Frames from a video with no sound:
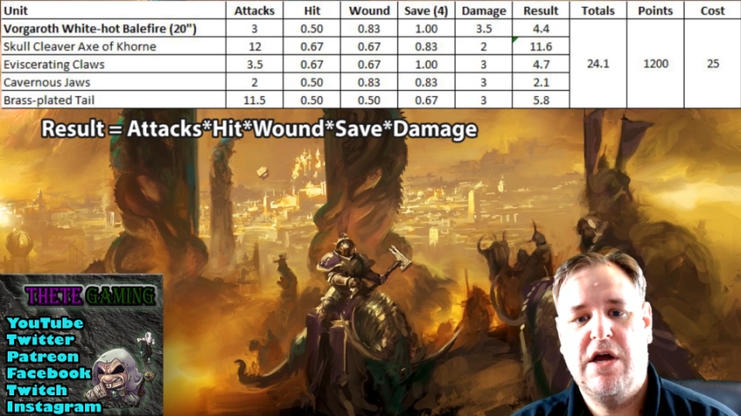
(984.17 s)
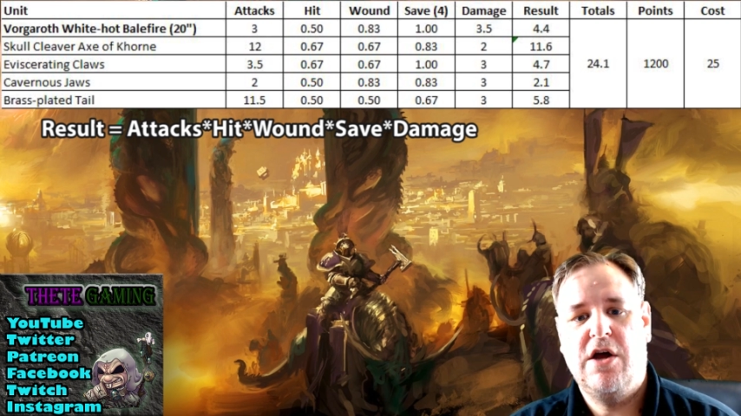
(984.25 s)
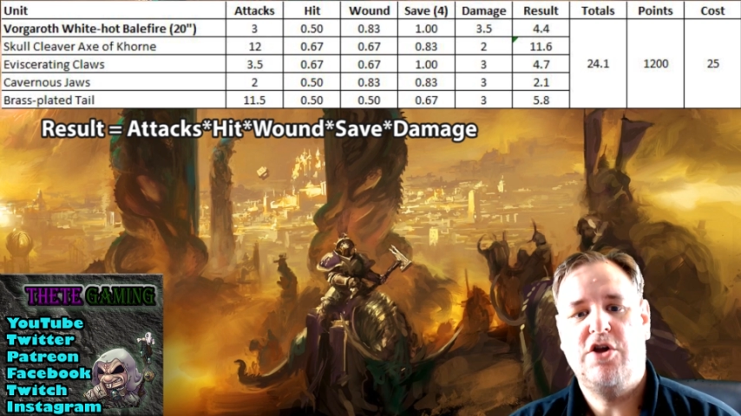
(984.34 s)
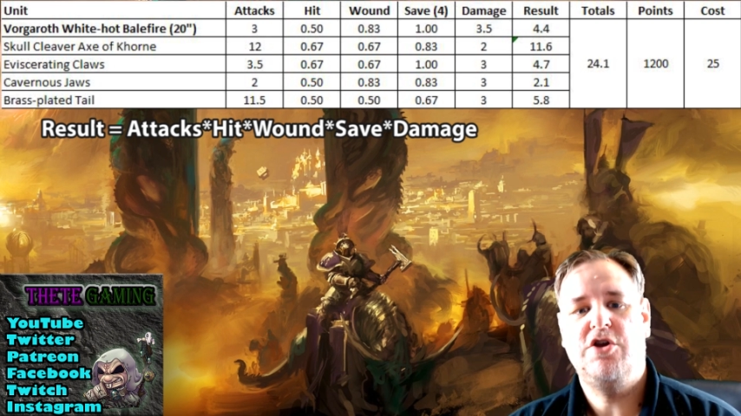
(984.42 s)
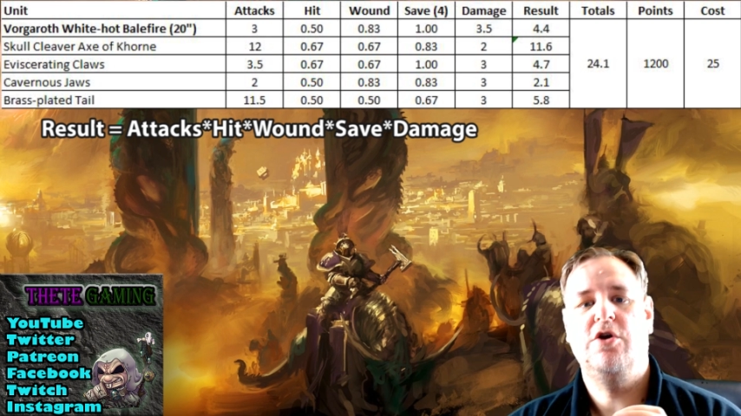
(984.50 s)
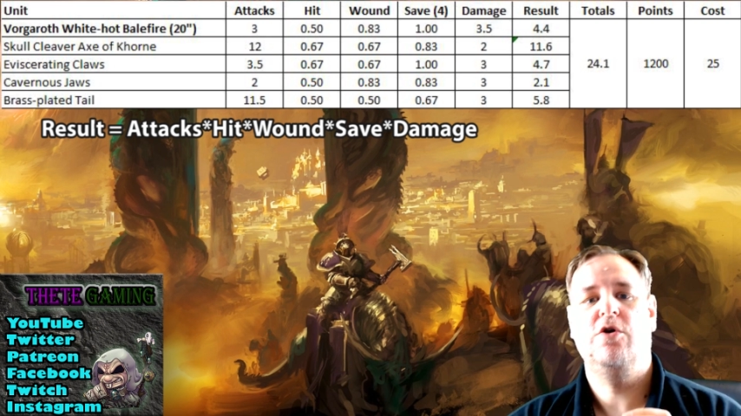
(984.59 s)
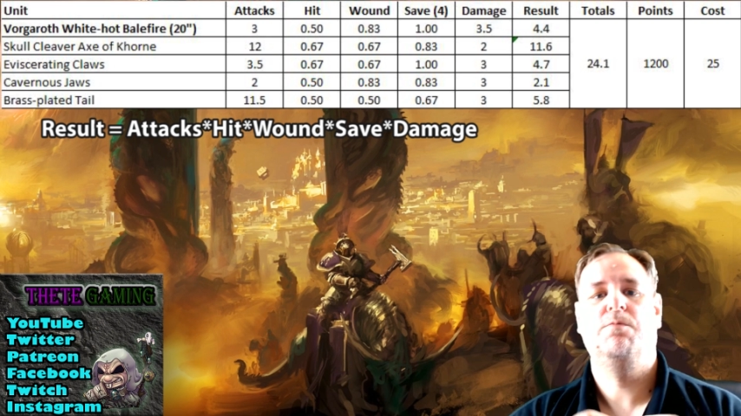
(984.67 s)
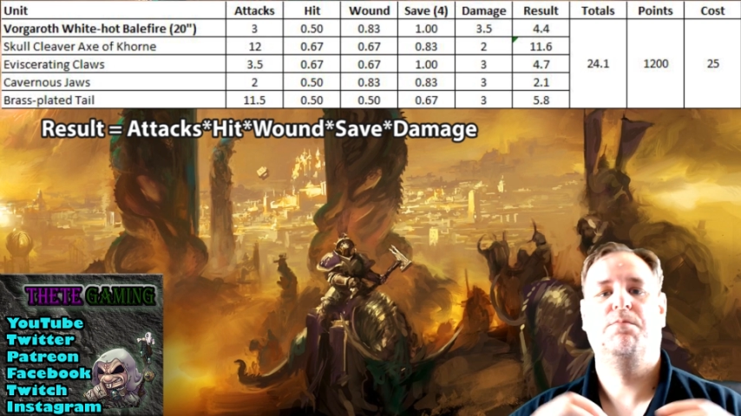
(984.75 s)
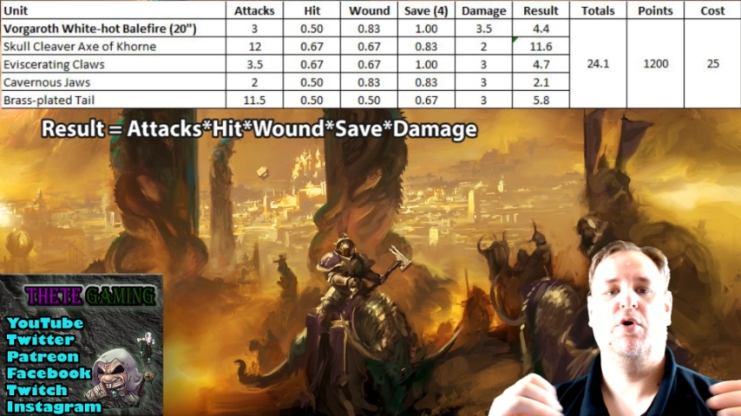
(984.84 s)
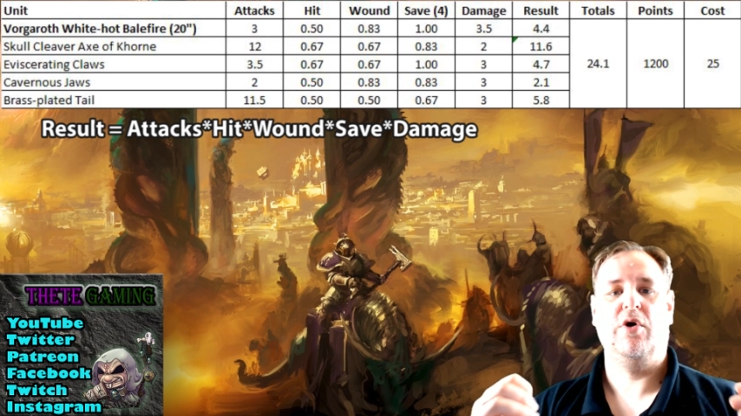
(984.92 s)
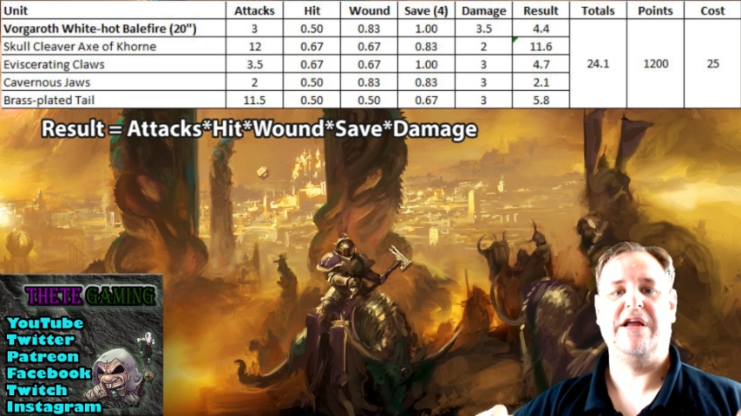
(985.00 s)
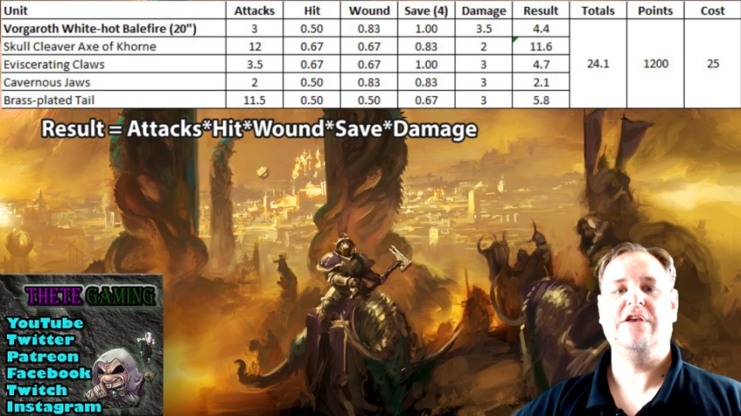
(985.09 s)
you
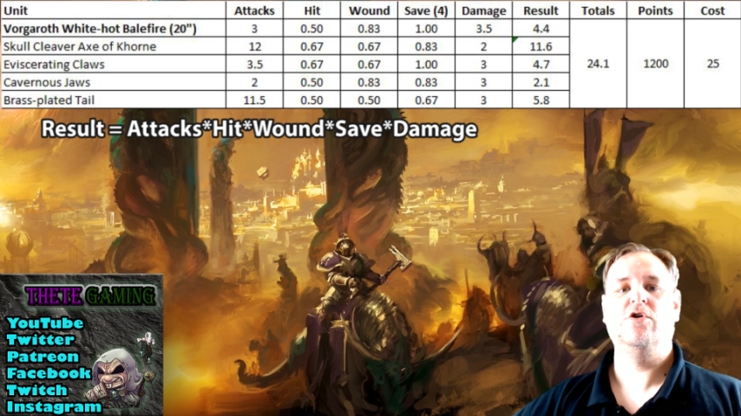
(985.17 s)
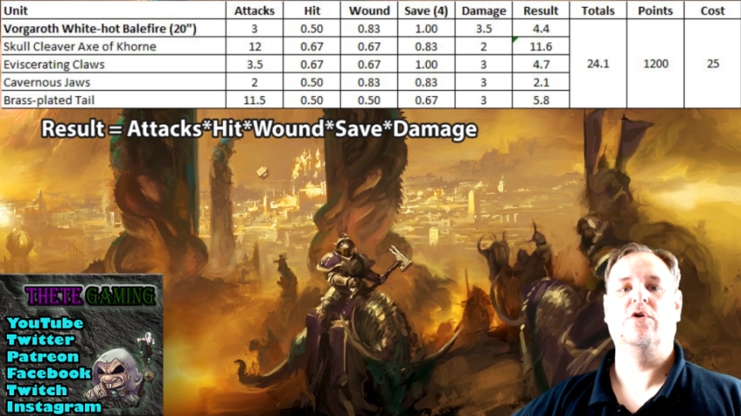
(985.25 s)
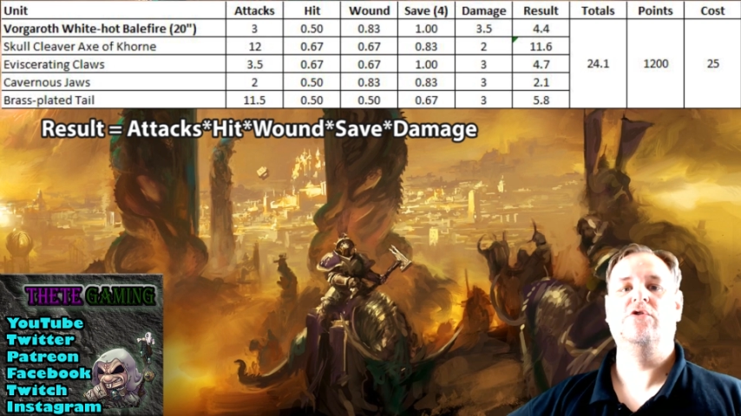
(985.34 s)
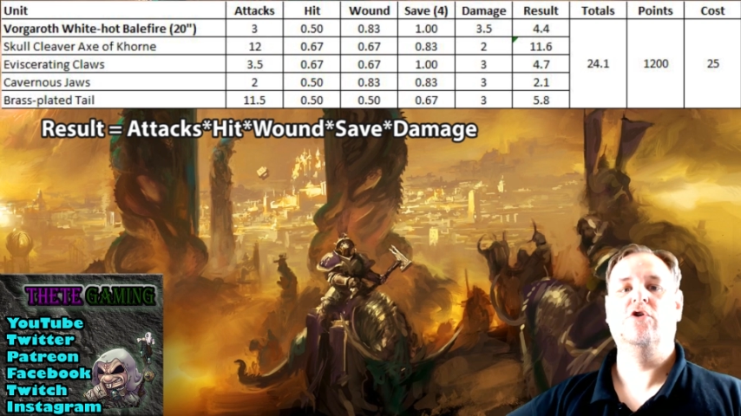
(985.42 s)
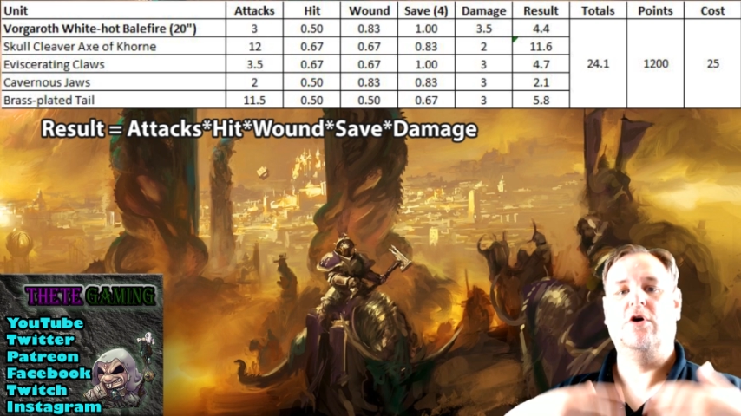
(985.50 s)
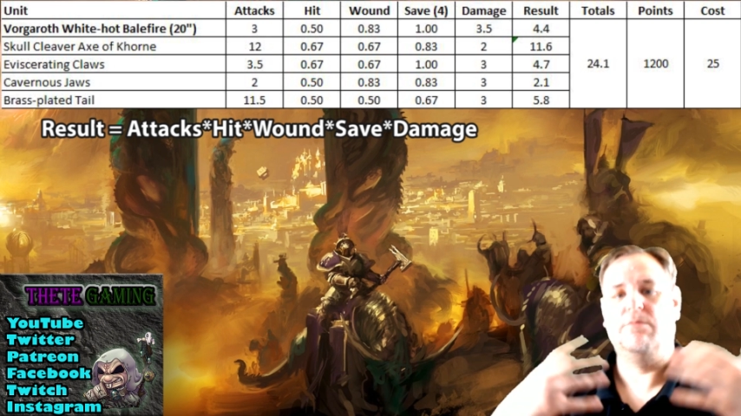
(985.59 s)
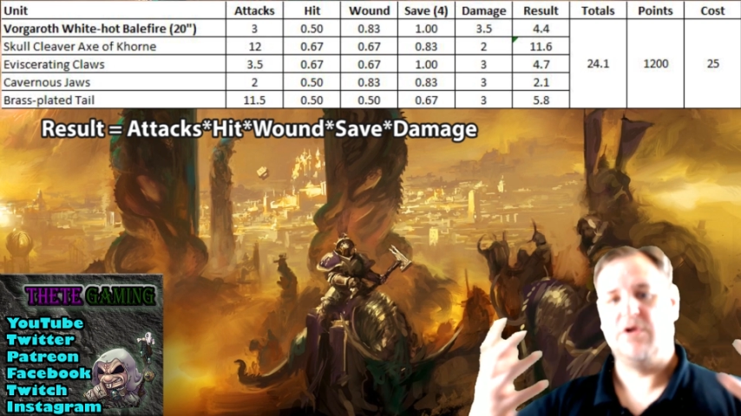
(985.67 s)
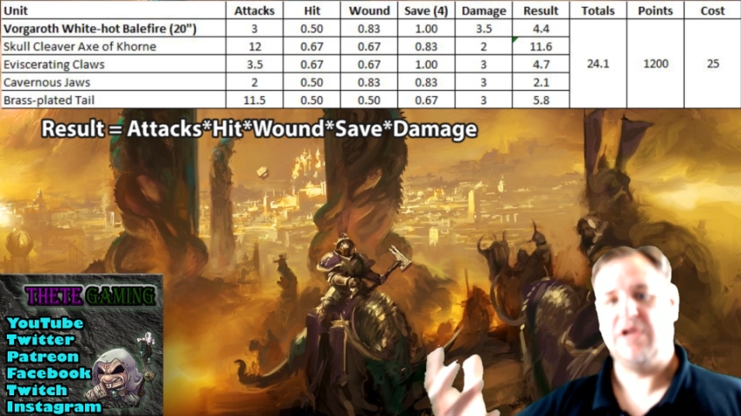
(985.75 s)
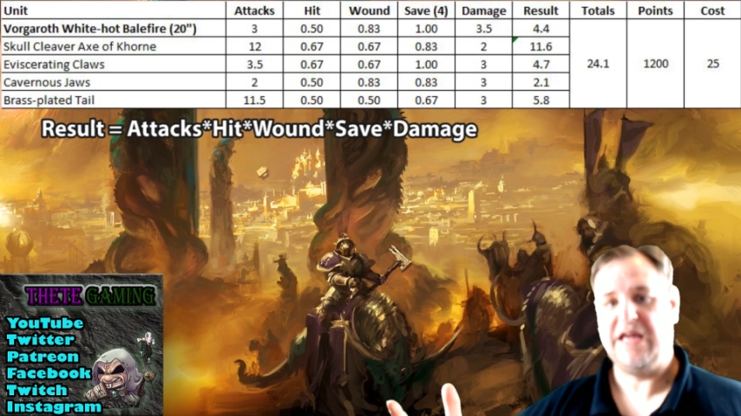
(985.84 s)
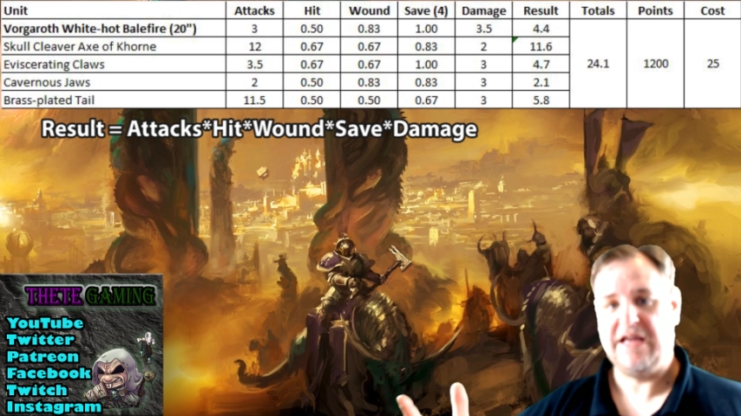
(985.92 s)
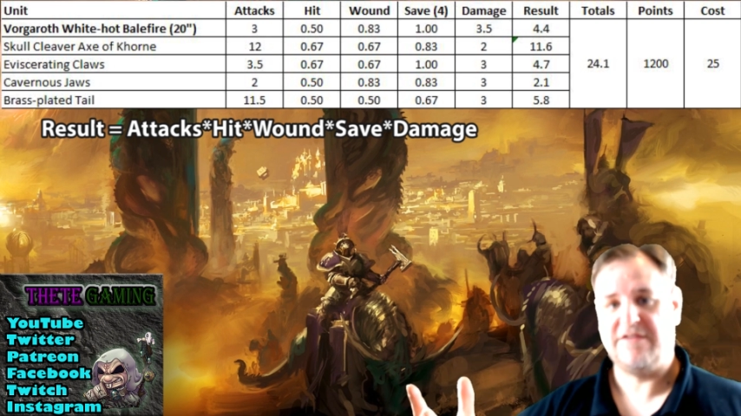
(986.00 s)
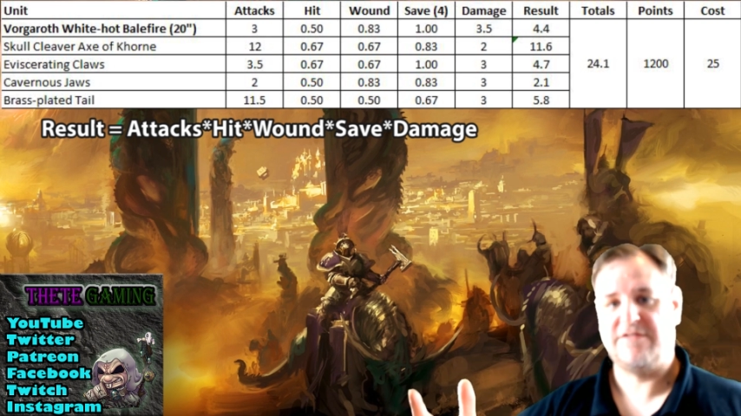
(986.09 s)
put in your normal
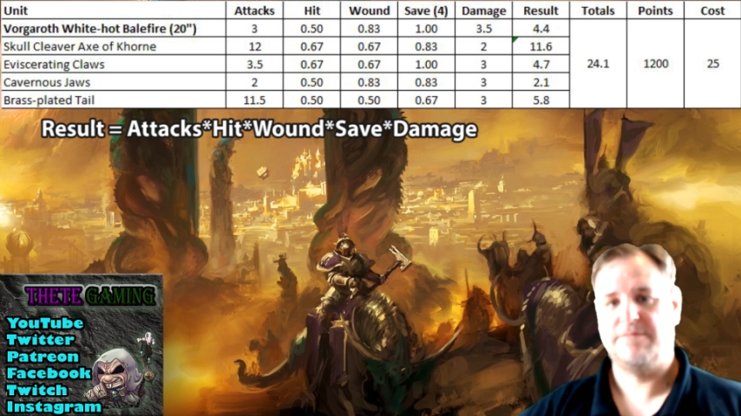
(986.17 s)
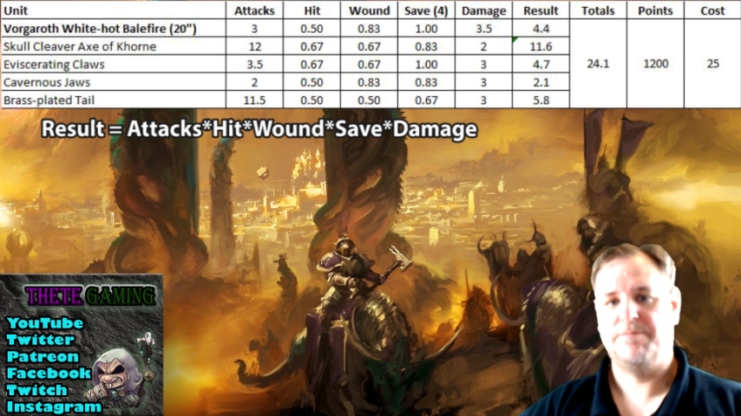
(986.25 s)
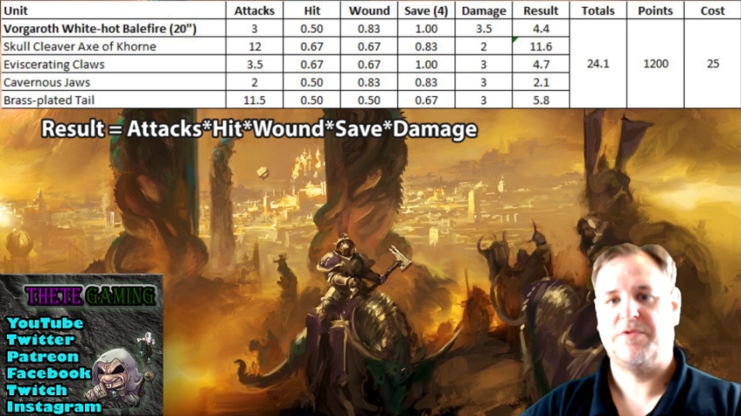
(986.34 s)
hit